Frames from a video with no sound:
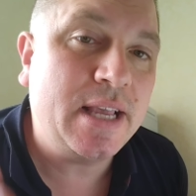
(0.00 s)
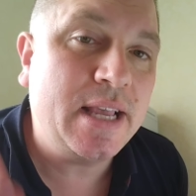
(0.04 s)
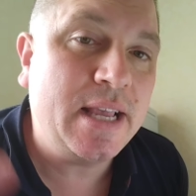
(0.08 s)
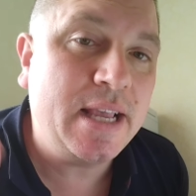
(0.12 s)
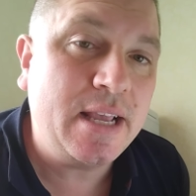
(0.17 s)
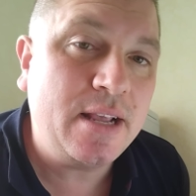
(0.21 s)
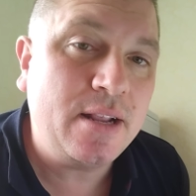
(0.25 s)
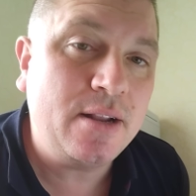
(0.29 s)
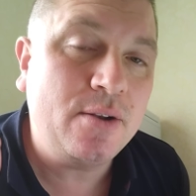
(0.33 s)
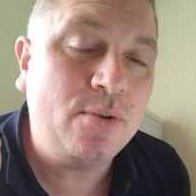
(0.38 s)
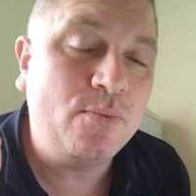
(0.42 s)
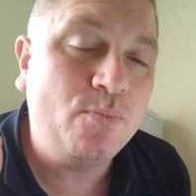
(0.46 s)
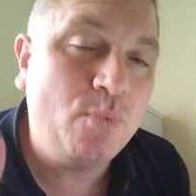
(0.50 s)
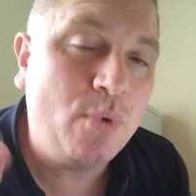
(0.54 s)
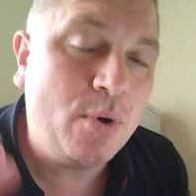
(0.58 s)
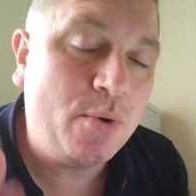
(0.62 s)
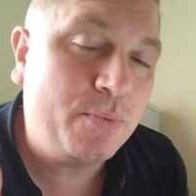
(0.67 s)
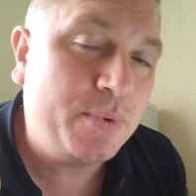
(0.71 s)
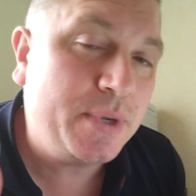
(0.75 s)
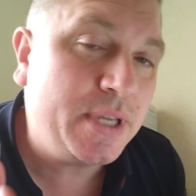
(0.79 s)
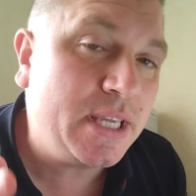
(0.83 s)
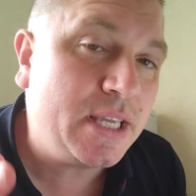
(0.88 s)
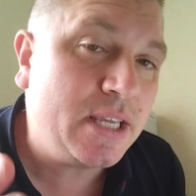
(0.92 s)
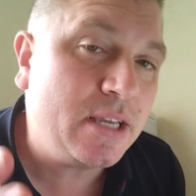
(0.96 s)
And
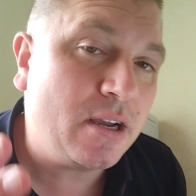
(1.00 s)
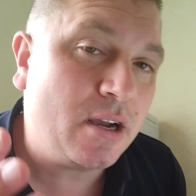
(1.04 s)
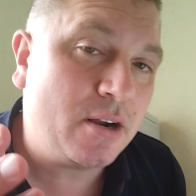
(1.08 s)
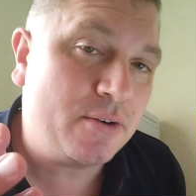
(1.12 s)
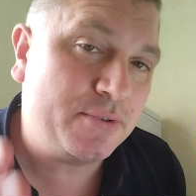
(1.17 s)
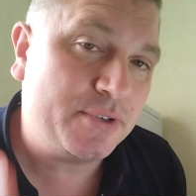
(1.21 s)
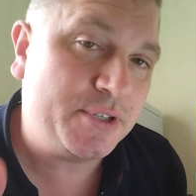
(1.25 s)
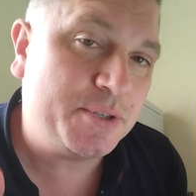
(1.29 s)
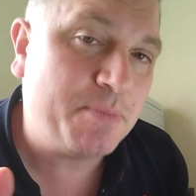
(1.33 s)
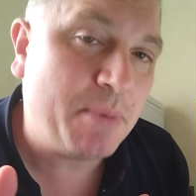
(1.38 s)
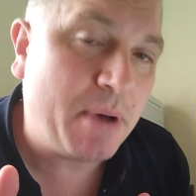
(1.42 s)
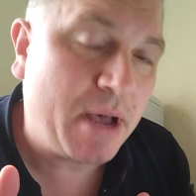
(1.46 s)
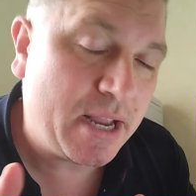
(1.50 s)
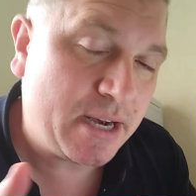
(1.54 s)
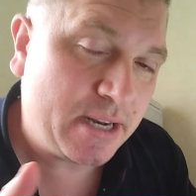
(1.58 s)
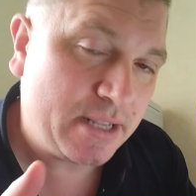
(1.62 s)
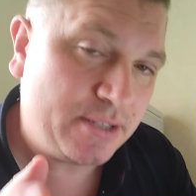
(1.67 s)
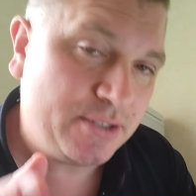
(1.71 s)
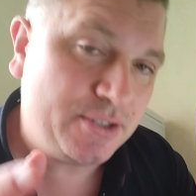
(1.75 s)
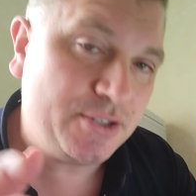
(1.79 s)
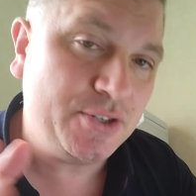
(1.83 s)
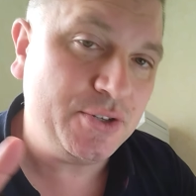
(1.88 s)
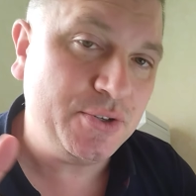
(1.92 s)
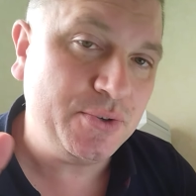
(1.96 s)
what we are
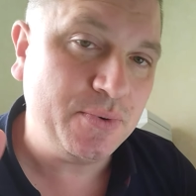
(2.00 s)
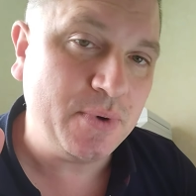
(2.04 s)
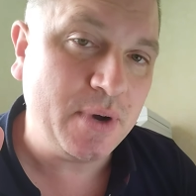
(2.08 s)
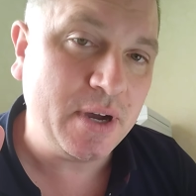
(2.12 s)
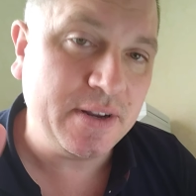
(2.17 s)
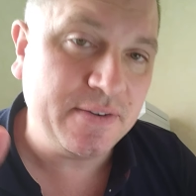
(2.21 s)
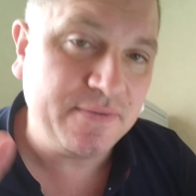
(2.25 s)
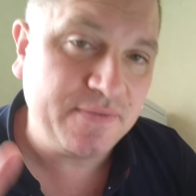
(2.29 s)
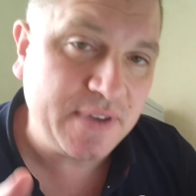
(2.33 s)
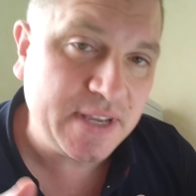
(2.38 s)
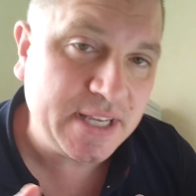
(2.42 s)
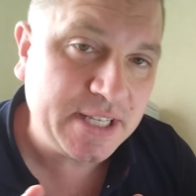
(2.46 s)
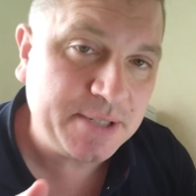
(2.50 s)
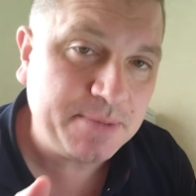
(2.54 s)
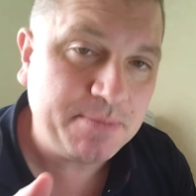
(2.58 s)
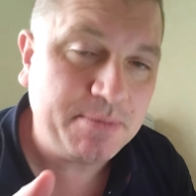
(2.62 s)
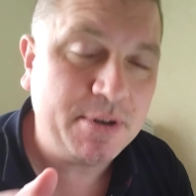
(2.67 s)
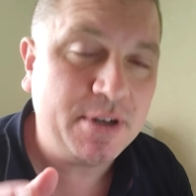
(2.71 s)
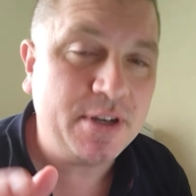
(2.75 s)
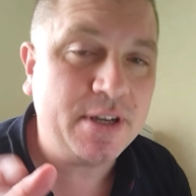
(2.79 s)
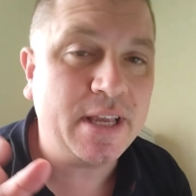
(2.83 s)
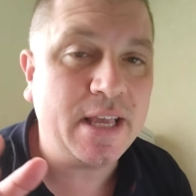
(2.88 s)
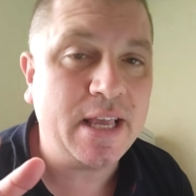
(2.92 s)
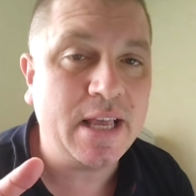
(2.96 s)
responding to on
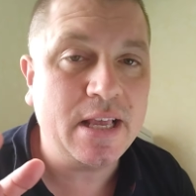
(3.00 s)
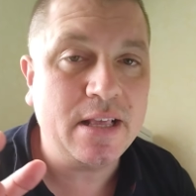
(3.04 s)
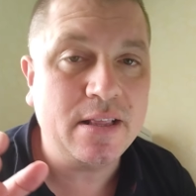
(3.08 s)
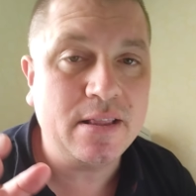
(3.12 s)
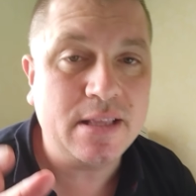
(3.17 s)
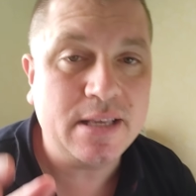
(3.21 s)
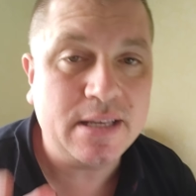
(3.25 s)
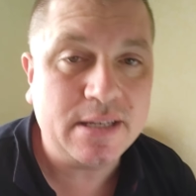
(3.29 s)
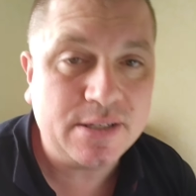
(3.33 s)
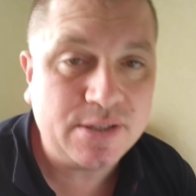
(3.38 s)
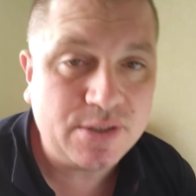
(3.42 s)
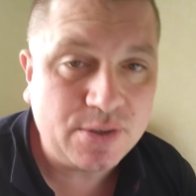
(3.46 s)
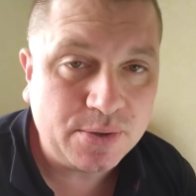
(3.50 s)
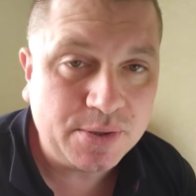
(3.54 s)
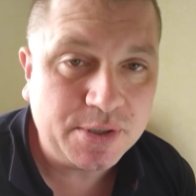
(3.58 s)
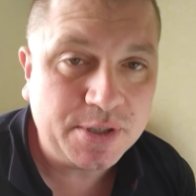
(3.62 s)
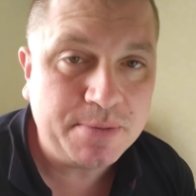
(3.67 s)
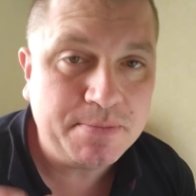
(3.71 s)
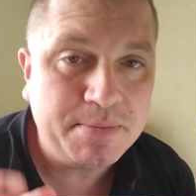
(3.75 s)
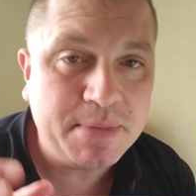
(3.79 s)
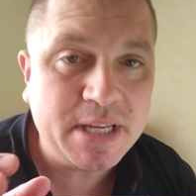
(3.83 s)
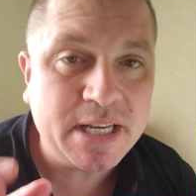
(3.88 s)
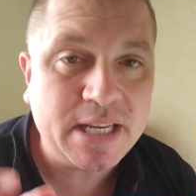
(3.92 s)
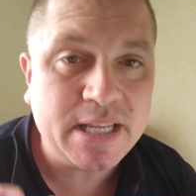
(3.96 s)
Facebook and this
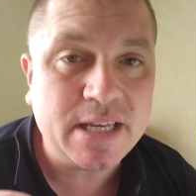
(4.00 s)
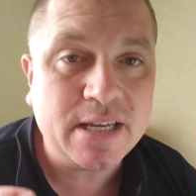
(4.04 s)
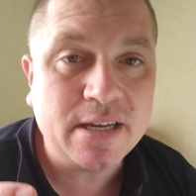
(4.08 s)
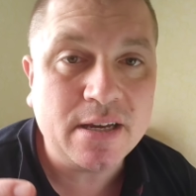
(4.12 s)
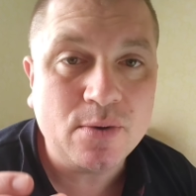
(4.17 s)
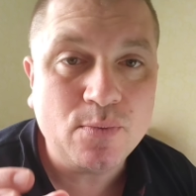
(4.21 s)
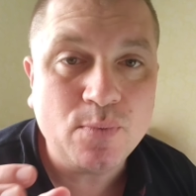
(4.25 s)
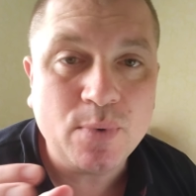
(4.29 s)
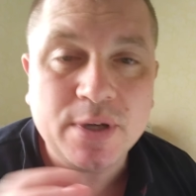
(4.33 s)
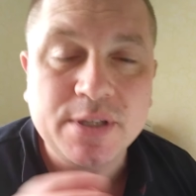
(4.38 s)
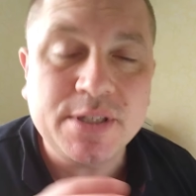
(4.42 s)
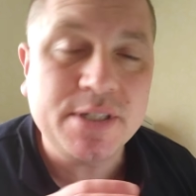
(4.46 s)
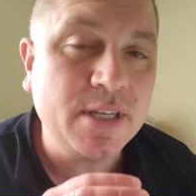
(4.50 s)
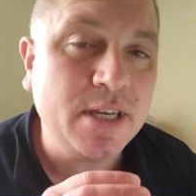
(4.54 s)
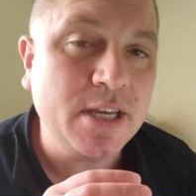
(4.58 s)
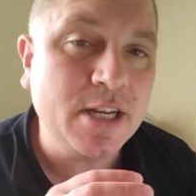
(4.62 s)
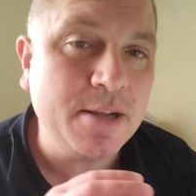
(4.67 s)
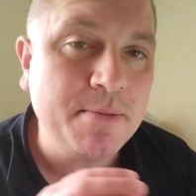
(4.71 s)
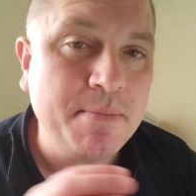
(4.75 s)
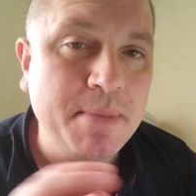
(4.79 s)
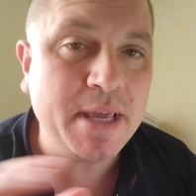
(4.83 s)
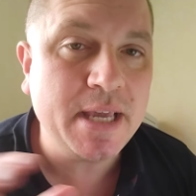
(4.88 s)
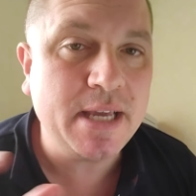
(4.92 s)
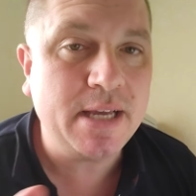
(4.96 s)
social media, what's going
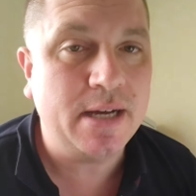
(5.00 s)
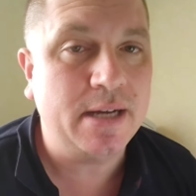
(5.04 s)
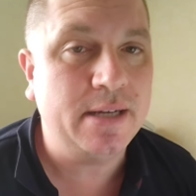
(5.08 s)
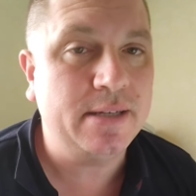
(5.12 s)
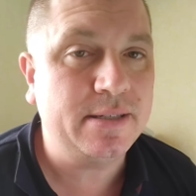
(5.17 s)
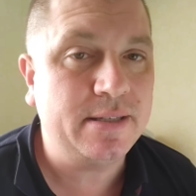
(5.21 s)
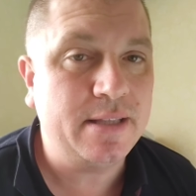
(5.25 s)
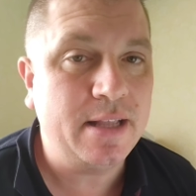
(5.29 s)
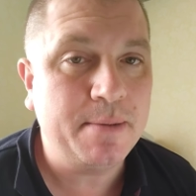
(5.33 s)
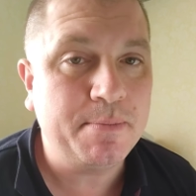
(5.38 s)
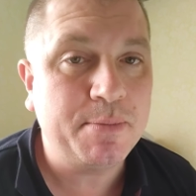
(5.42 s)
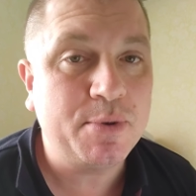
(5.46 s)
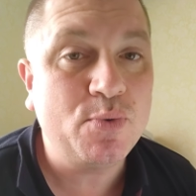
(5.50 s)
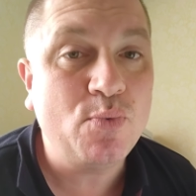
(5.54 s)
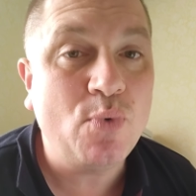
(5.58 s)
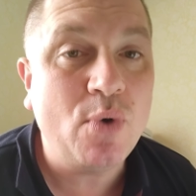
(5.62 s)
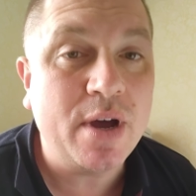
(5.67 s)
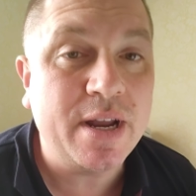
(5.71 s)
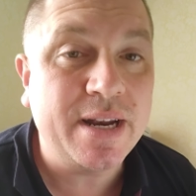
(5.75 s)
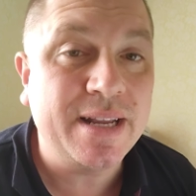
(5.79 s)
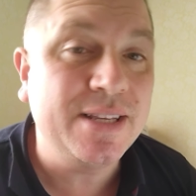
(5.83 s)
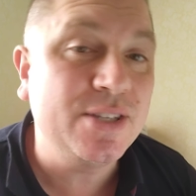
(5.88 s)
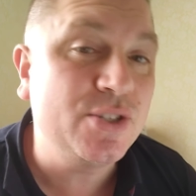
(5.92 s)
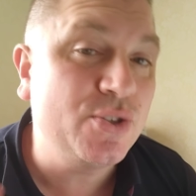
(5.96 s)
to make us number
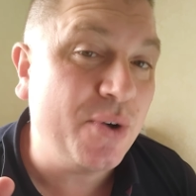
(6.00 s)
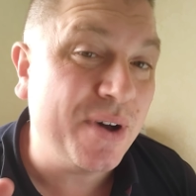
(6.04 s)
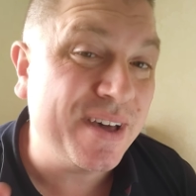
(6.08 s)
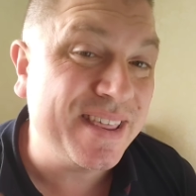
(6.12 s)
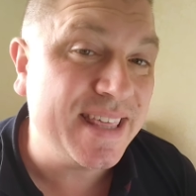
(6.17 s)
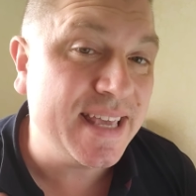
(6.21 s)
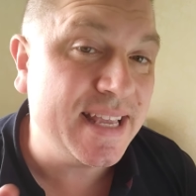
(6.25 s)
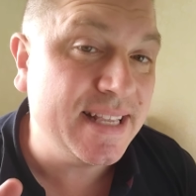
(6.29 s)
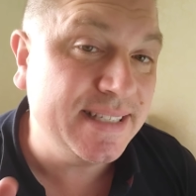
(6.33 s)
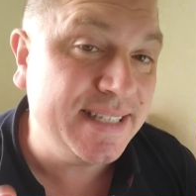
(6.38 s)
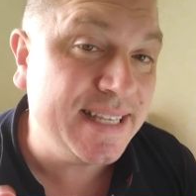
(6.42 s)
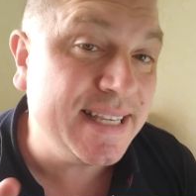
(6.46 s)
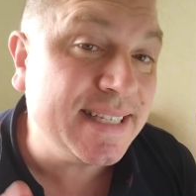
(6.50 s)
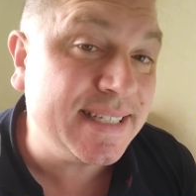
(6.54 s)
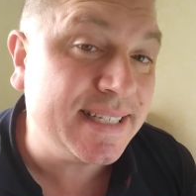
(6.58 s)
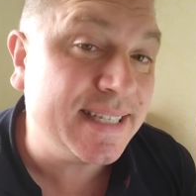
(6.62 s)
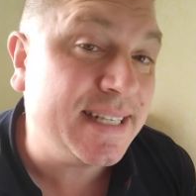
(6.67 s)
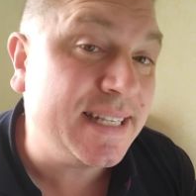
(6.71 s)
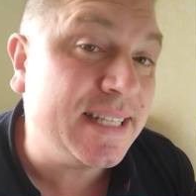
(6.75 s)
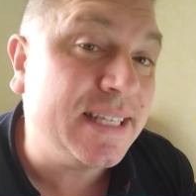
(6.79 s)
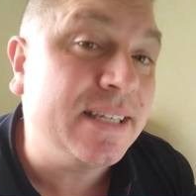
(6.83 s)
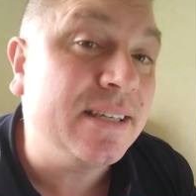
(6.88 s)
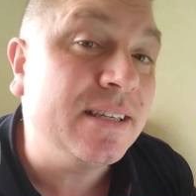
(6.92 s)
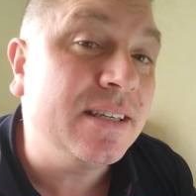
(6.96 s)
one is
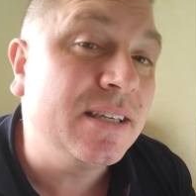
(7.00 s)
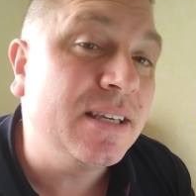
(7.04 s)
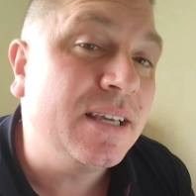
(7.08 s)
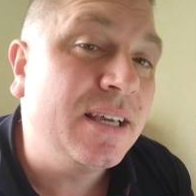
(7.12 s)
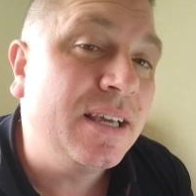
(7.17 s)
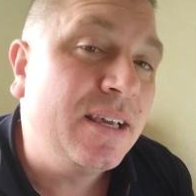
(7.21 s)
authenticity.